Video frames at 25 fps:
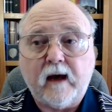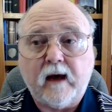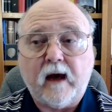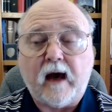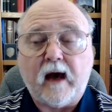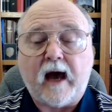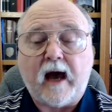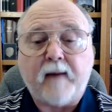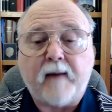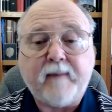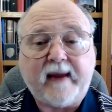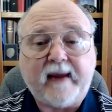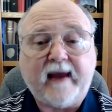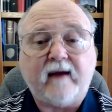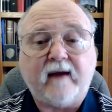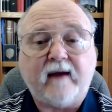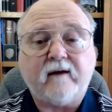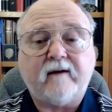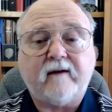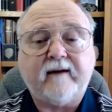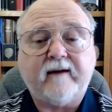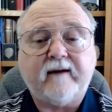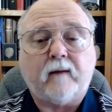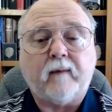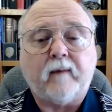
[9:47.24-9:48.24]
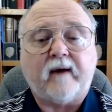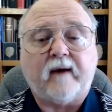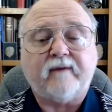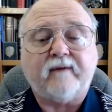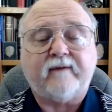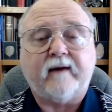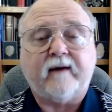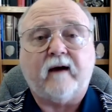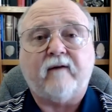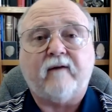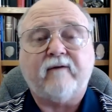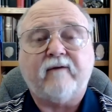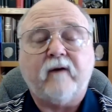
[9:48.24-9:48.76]
I began to tell
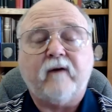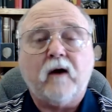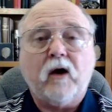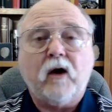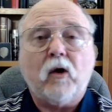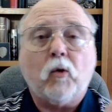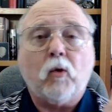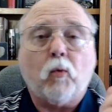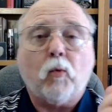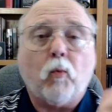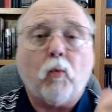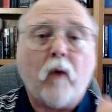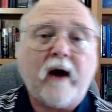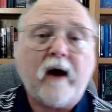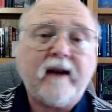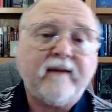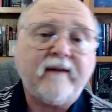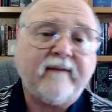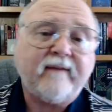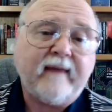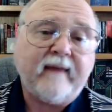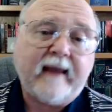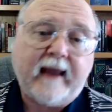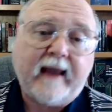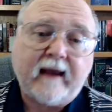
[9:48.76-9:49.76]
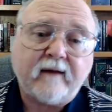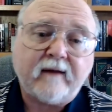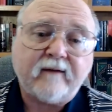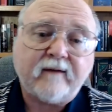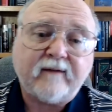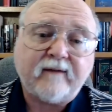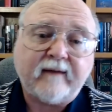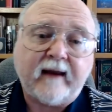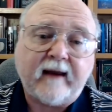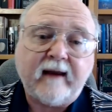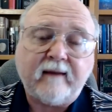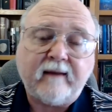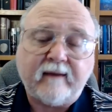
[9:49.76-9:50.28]
myself, what is the end
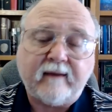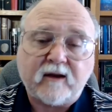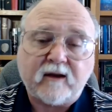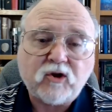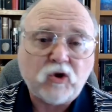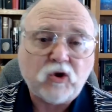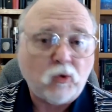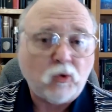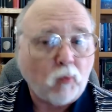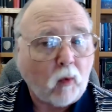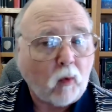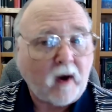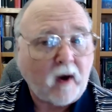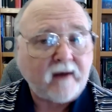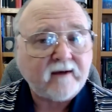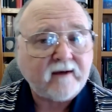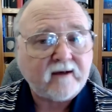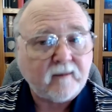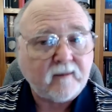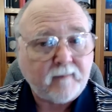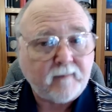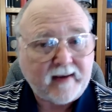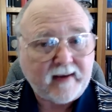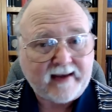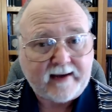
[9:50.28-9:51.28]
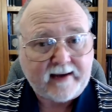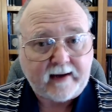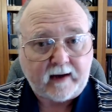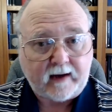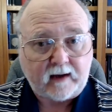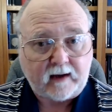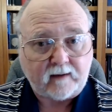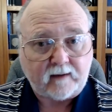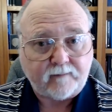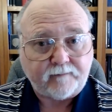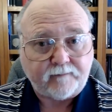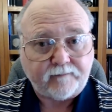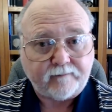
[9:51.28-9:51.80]
state that you want to be
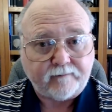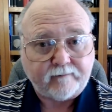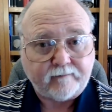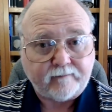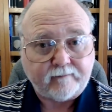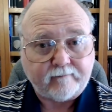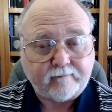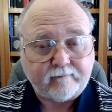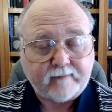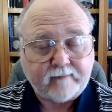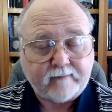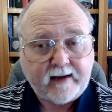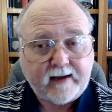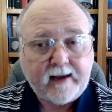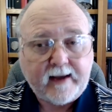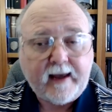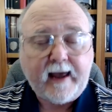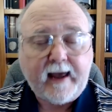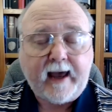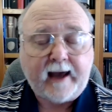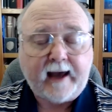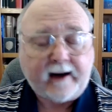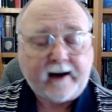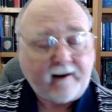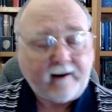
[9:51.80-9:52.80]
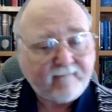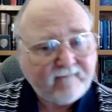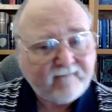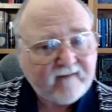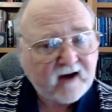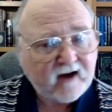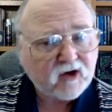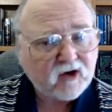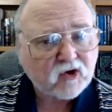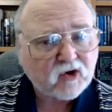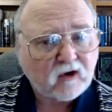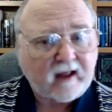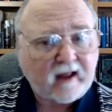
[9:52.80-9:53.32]
in? And I
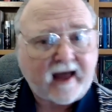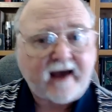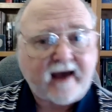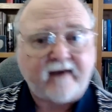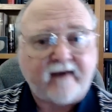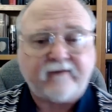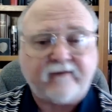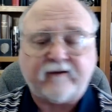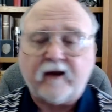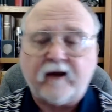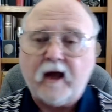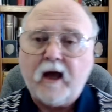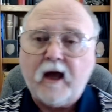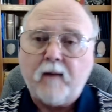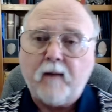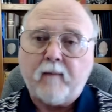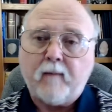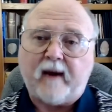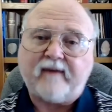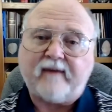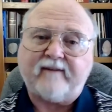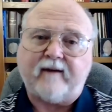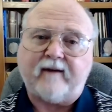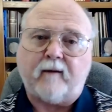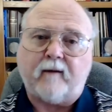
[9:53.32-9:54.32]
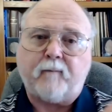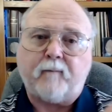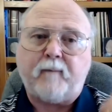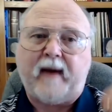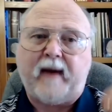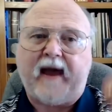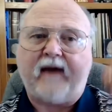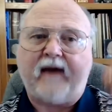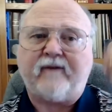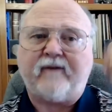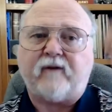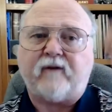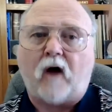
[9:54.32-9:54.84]
visualized myself
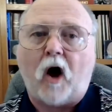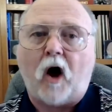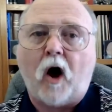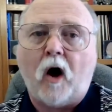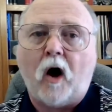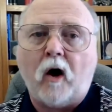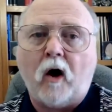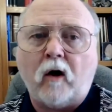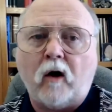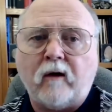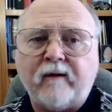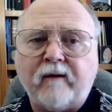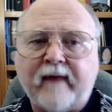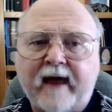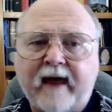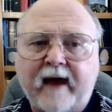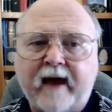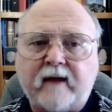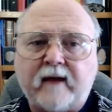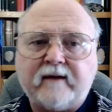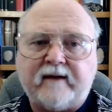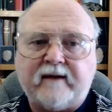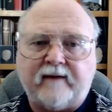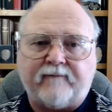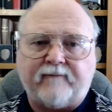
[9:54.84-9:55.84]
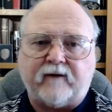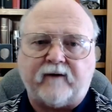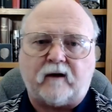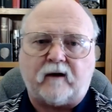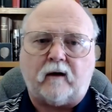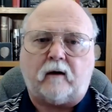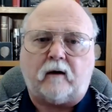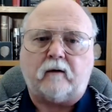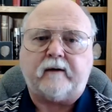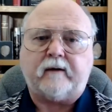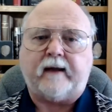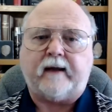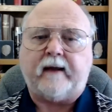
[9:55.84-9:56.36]
past all that
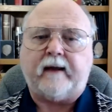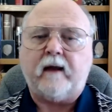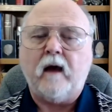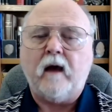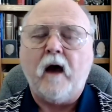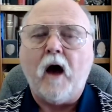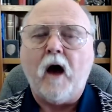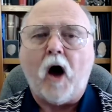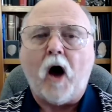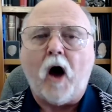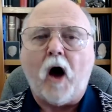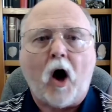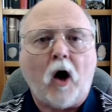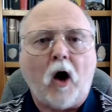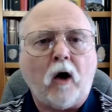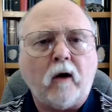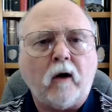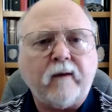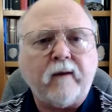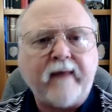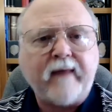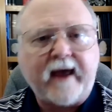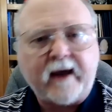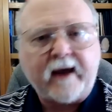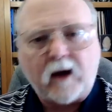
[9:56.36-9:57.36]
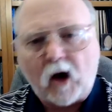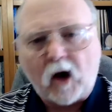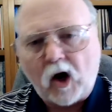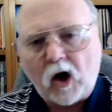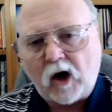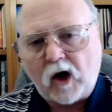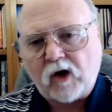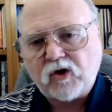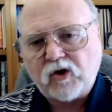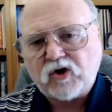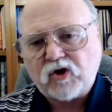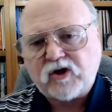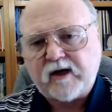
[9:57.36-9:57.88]
difficulty, all that
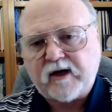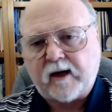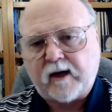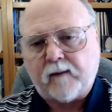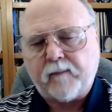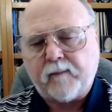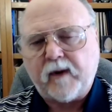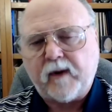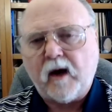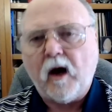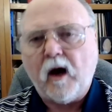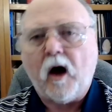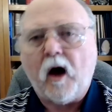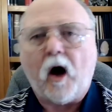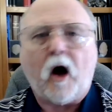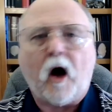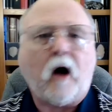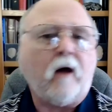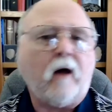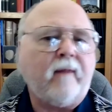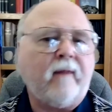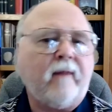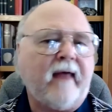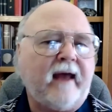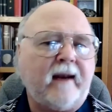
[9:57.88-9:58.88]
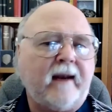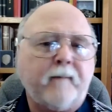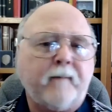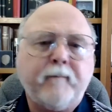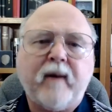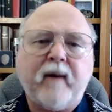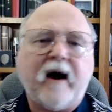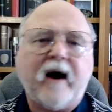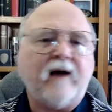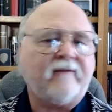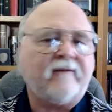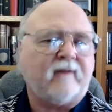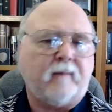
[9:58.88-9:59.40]
hardship, all that
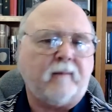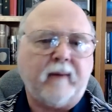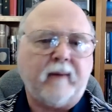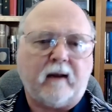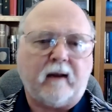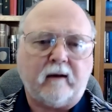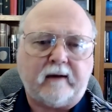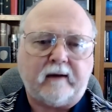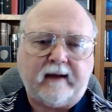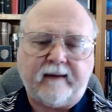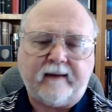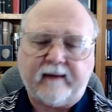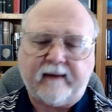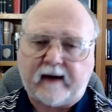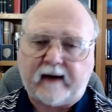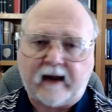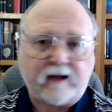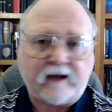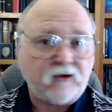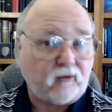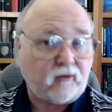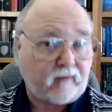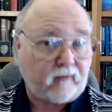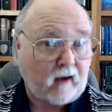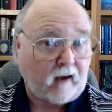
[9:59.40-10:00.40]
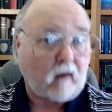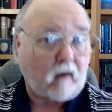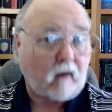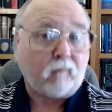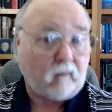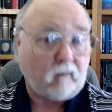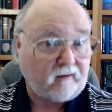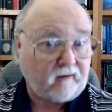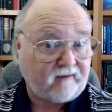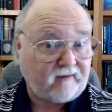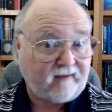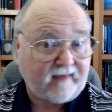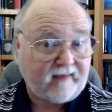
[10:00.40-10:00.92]
impossibility that I thought
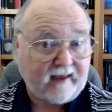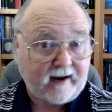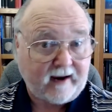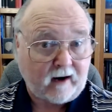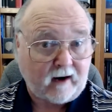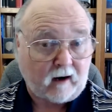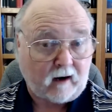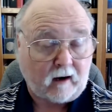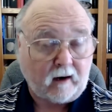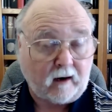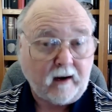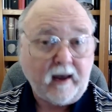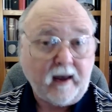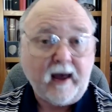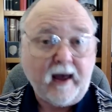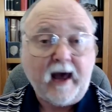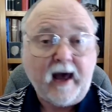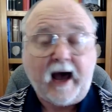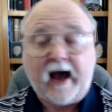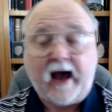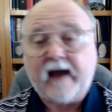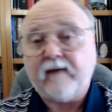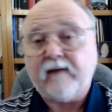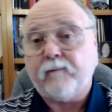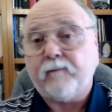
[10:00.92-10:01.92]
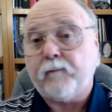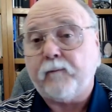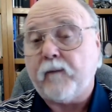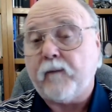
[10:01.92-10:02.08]
was there. I